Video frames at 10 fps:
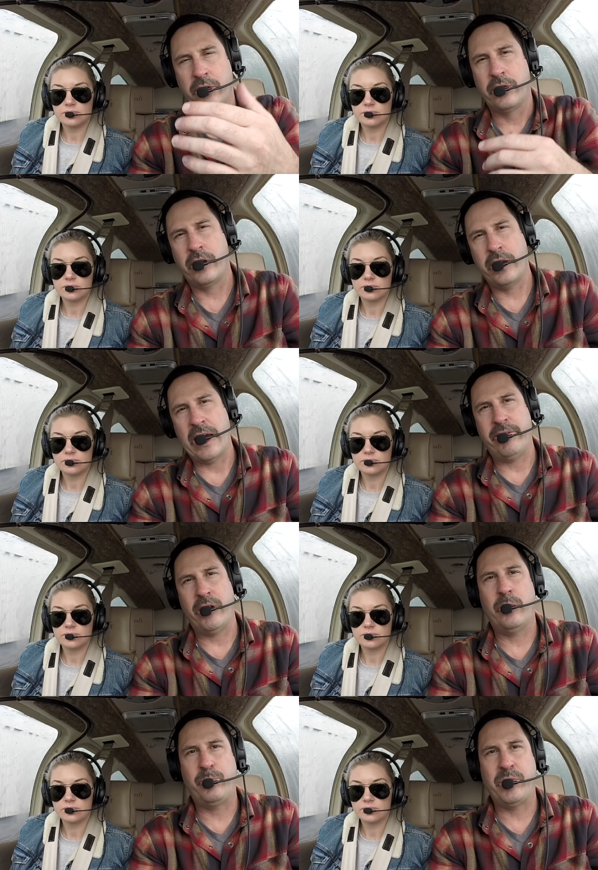Speaker 1: So there you have it.
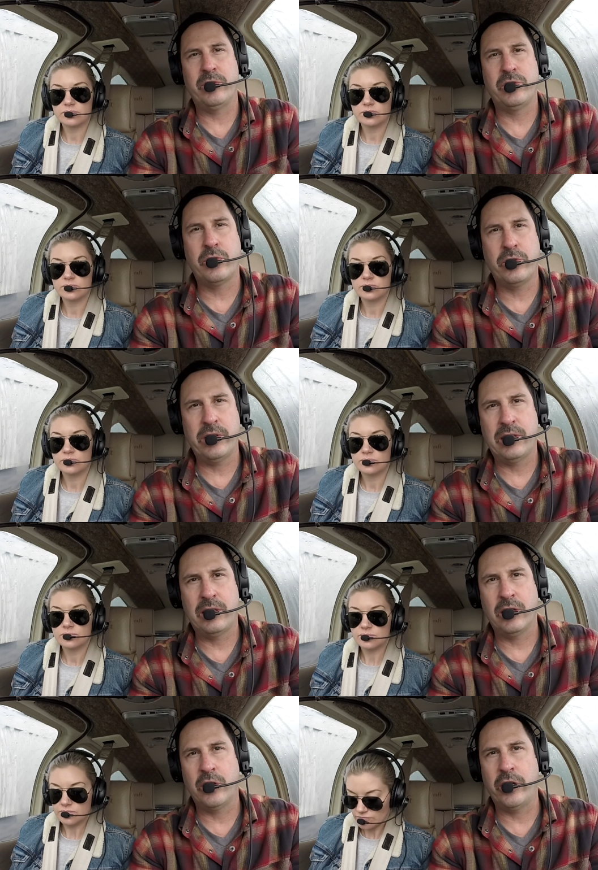Hope you enjoyed
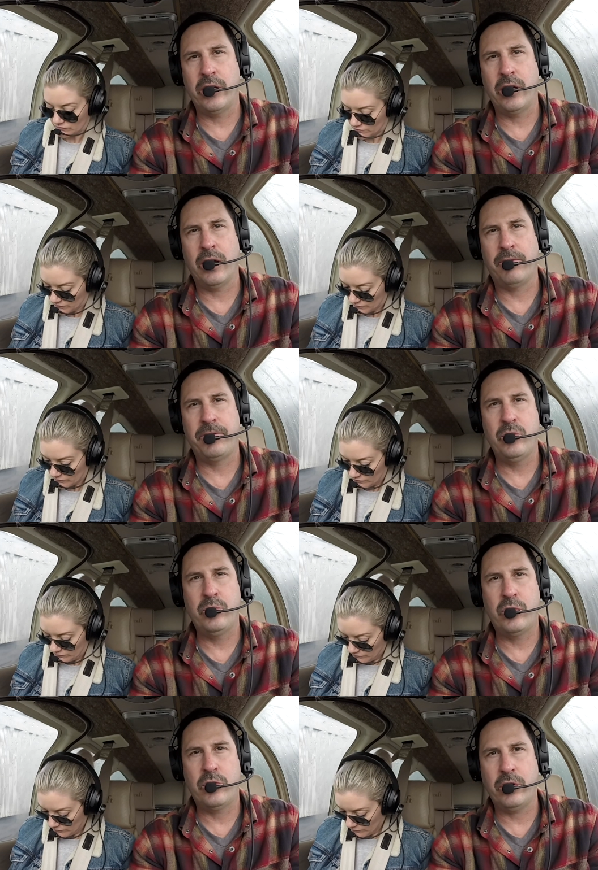learning a few
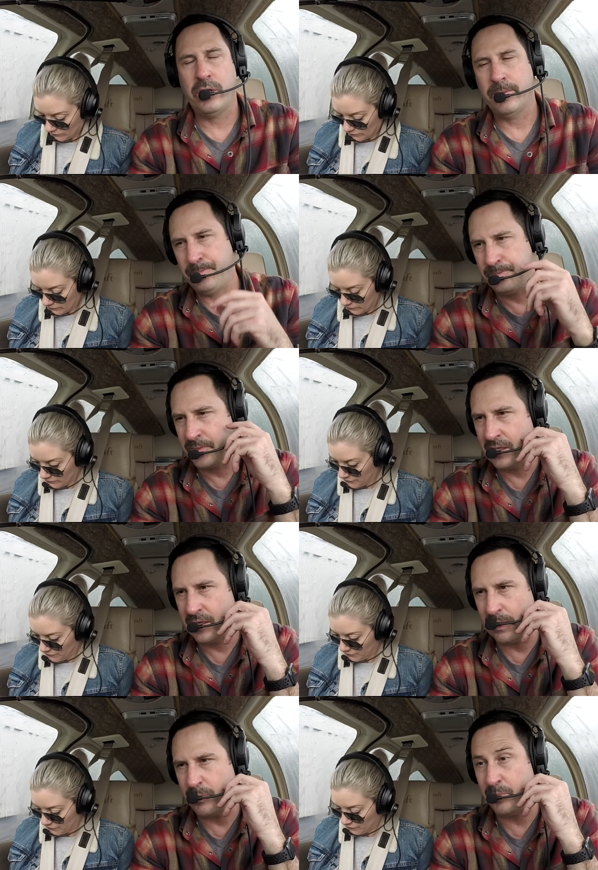more
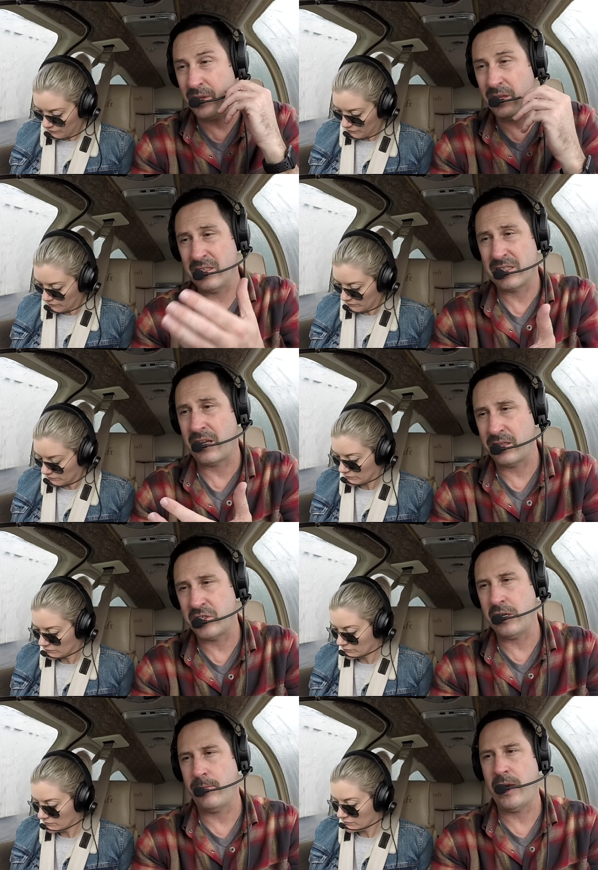capabilities out of the
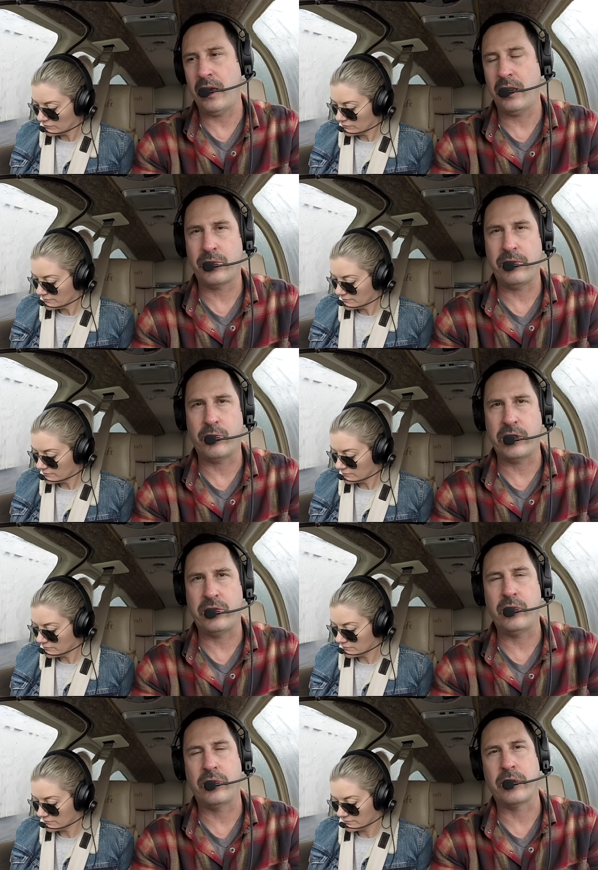GMA
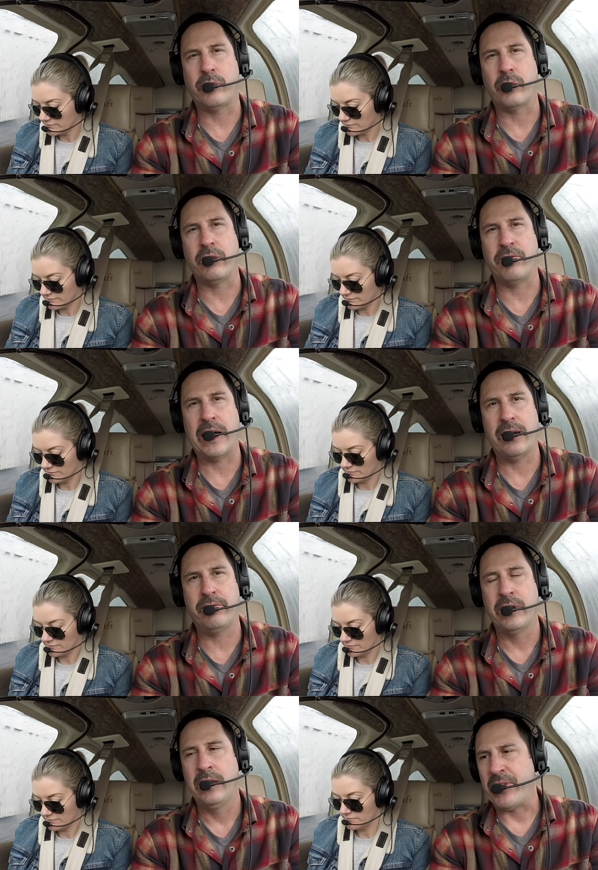342 and
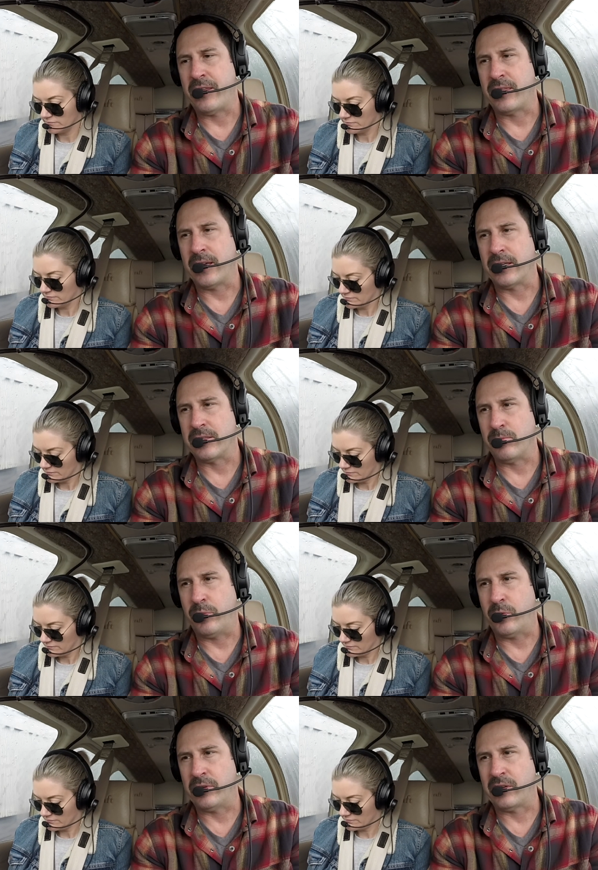345. I think it's
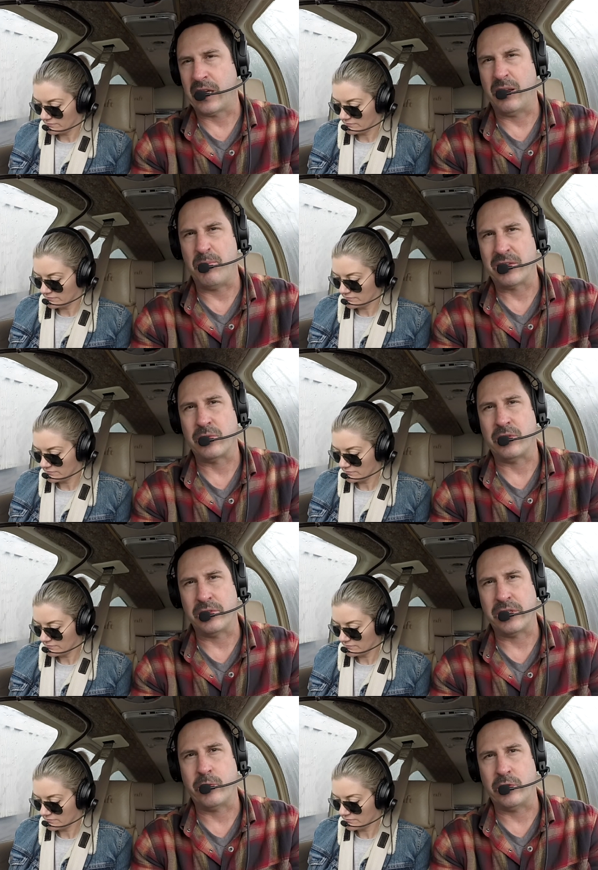important to kind of mess with
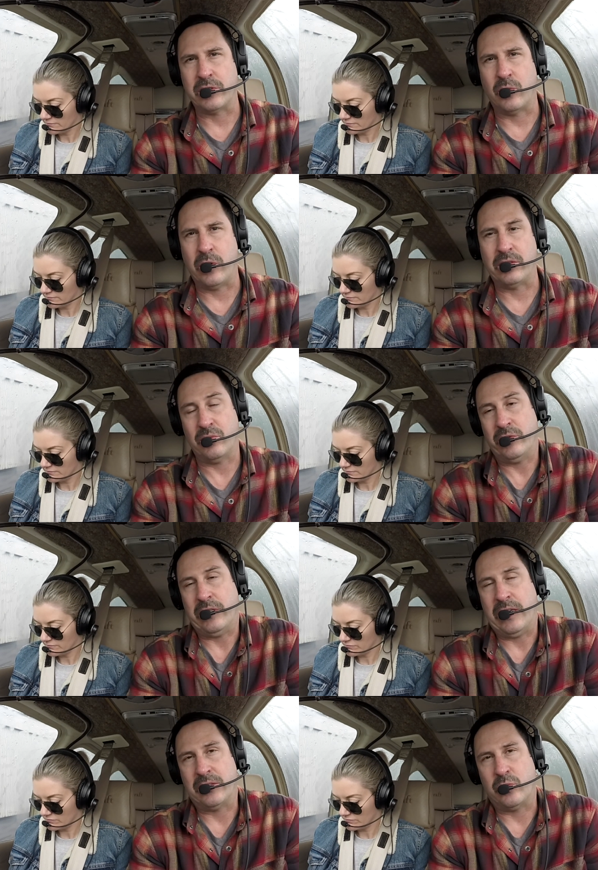those every once in a while to
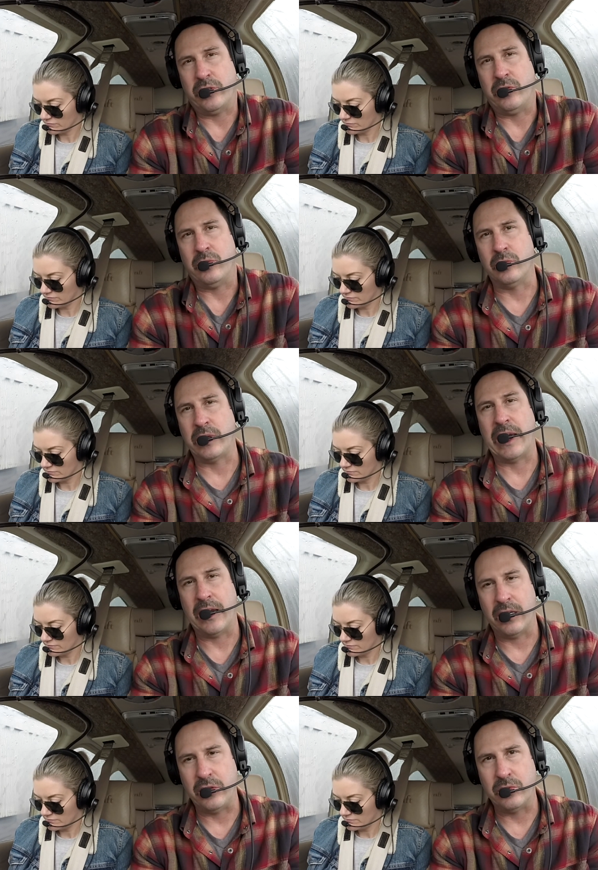realize what you
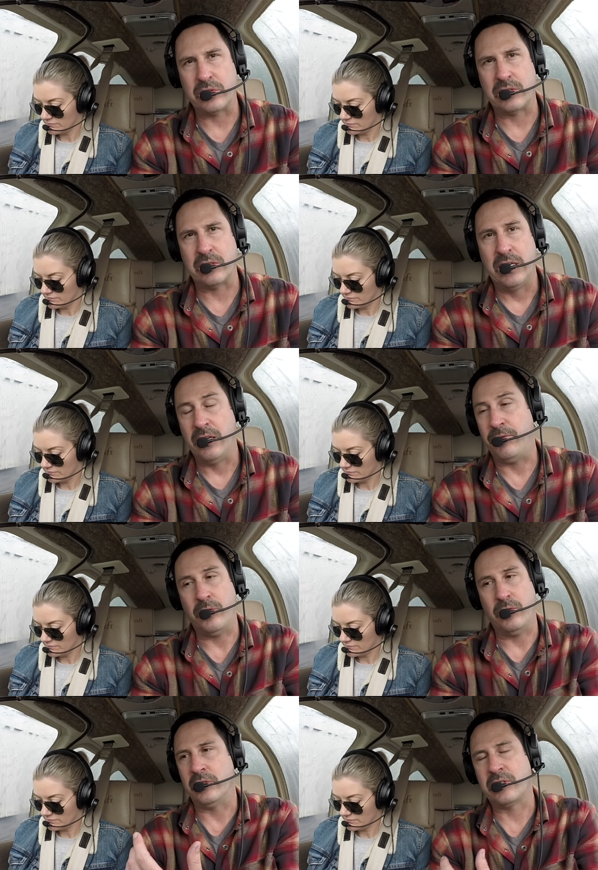can use and if
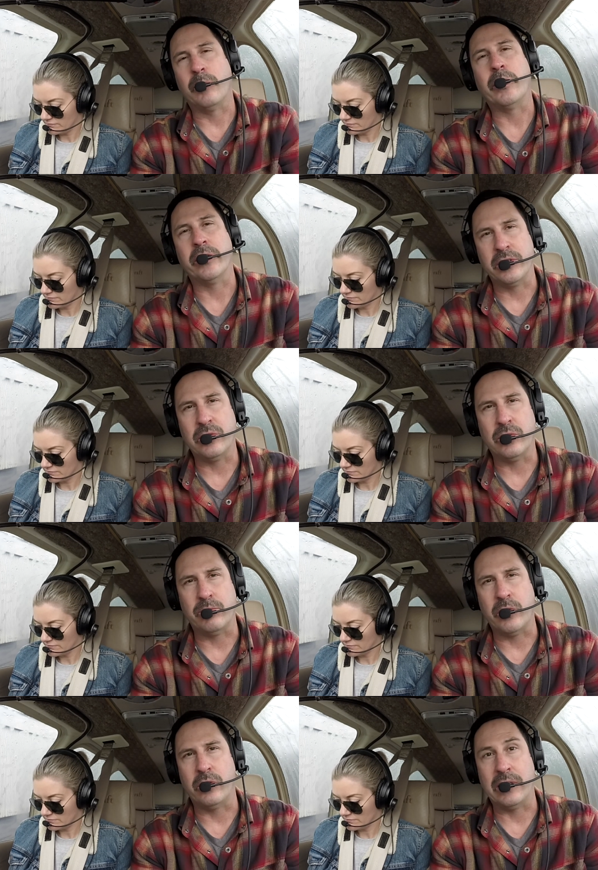you stumble into a
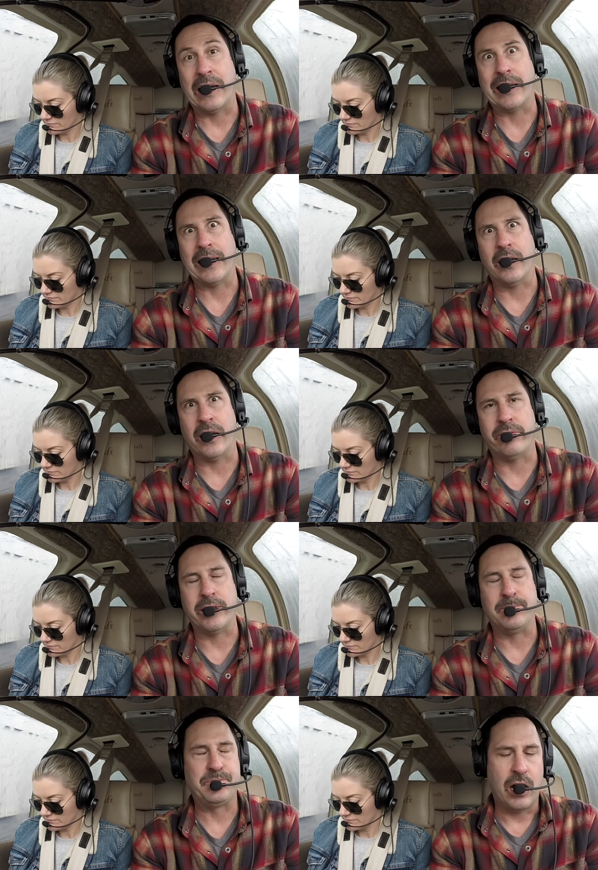mode, how to get out of
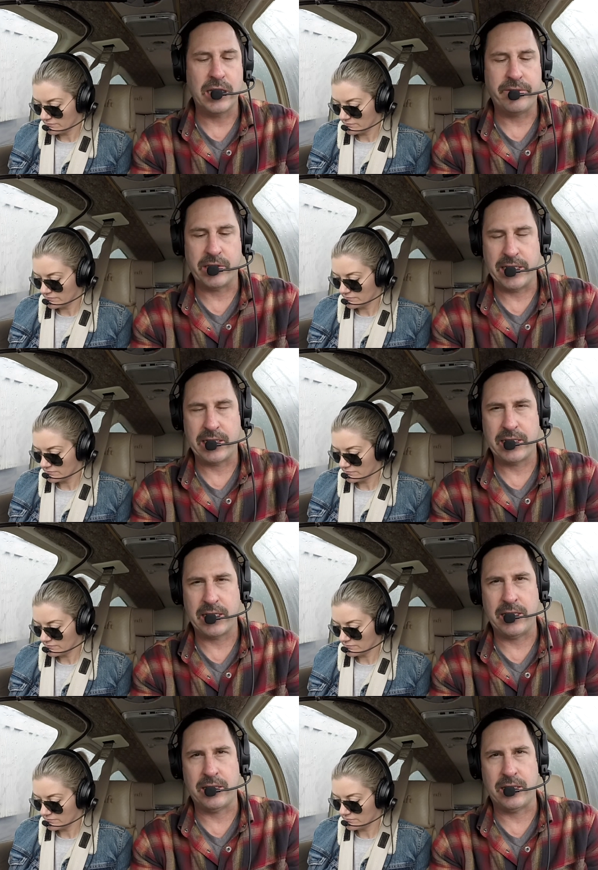it. I'll leave a link
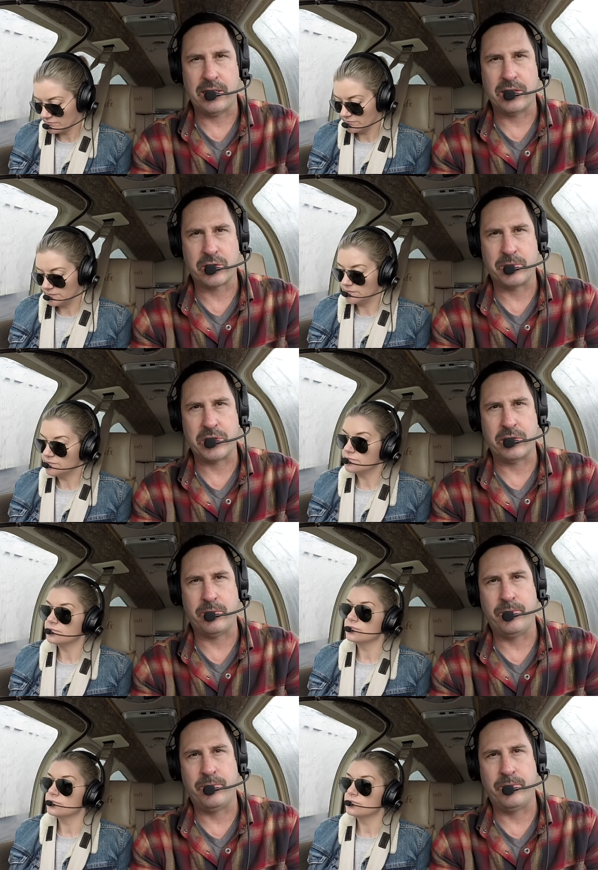in the description